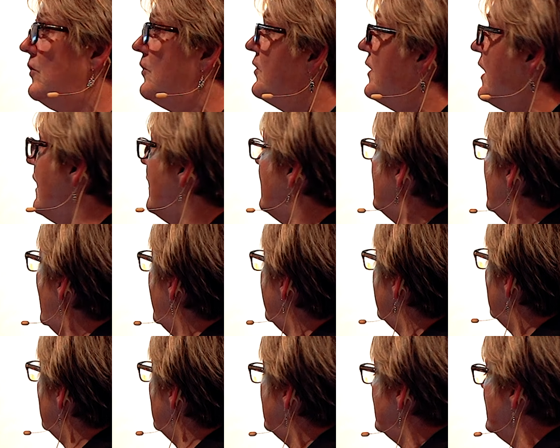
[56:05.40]
North
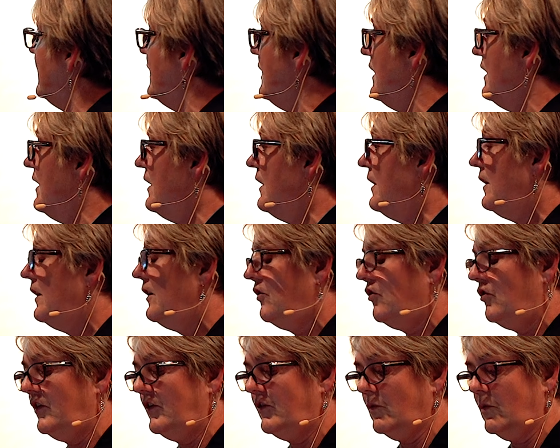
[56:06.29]
Carolina. And
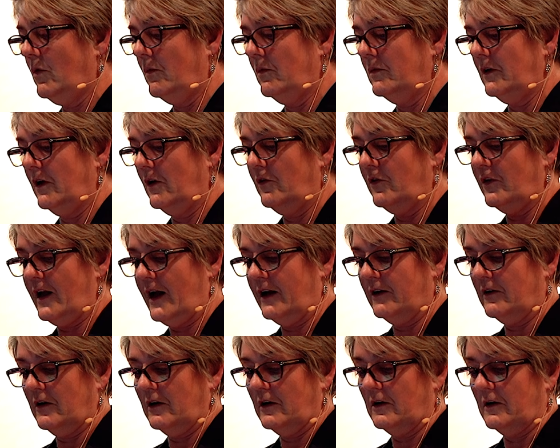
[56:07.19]
she's a woman who's
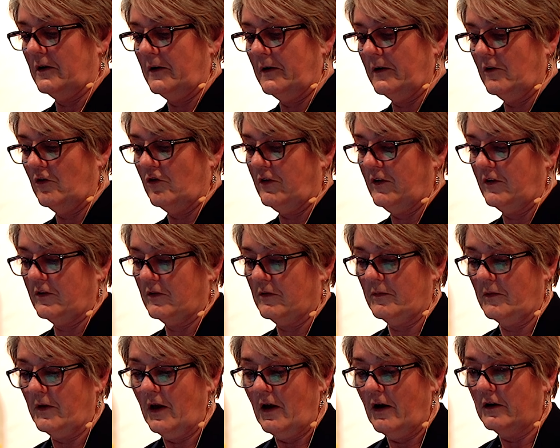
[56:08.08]
had a,
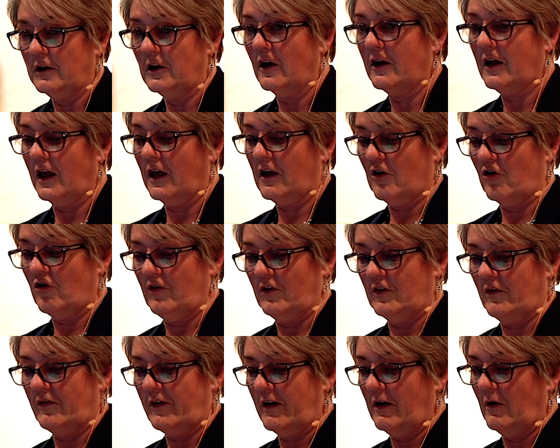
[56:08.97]
she's lucky because
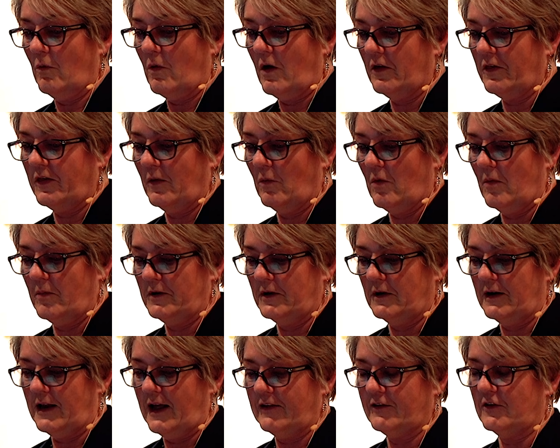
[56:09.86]
she's a very wealthy
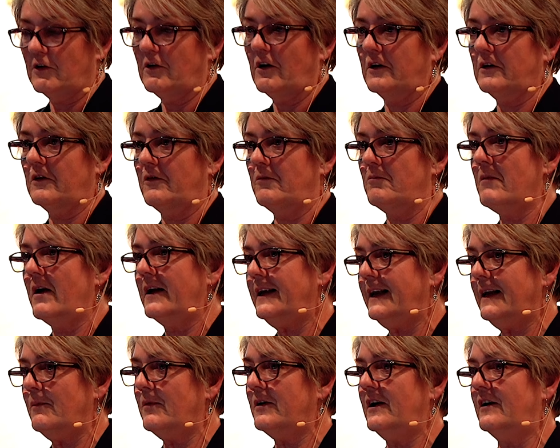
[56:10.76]
woman and has a lot of
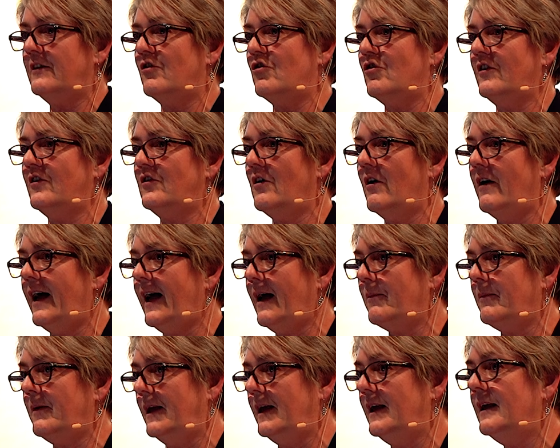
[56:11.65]
money, but she's not
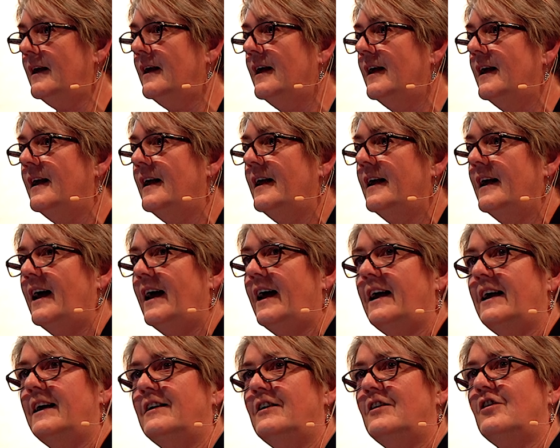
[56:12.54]
happy.
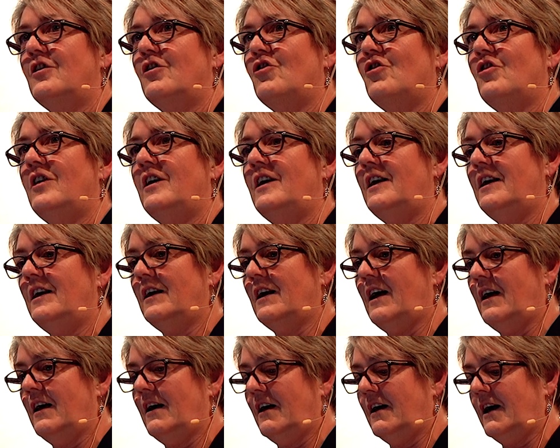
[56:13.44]
And she
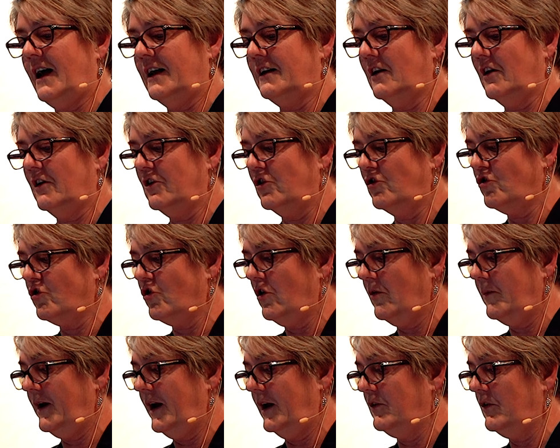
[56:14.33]
uh, had a lot of
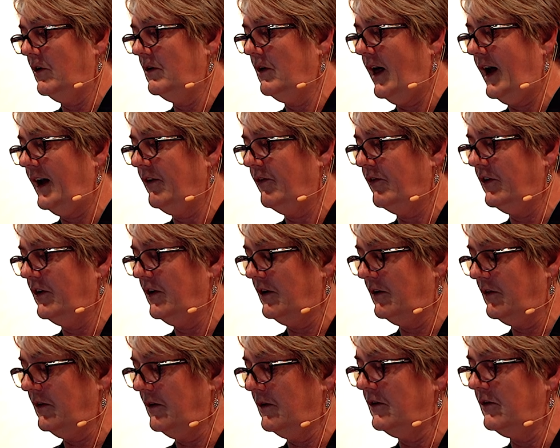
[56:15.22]
trauma in her life and
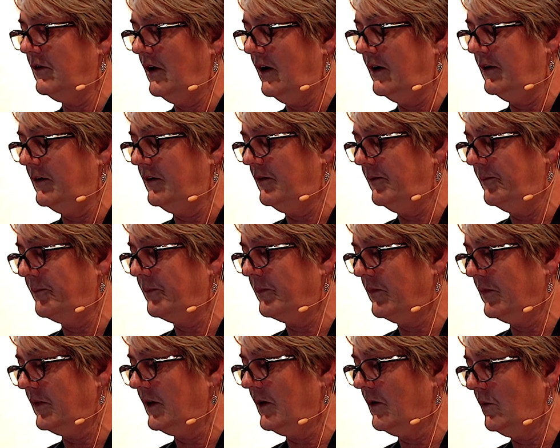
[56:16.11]
a, a,
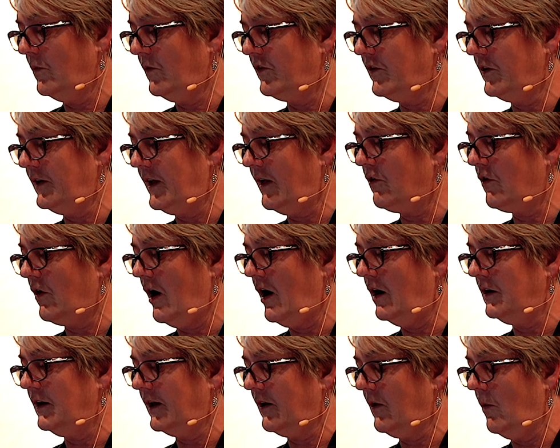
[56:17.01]
was an
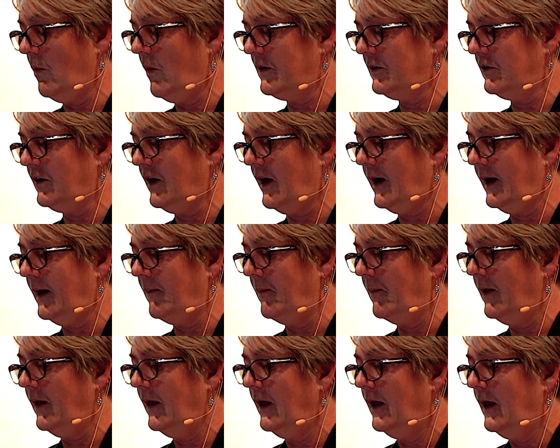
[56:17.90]
alcoholic at one time.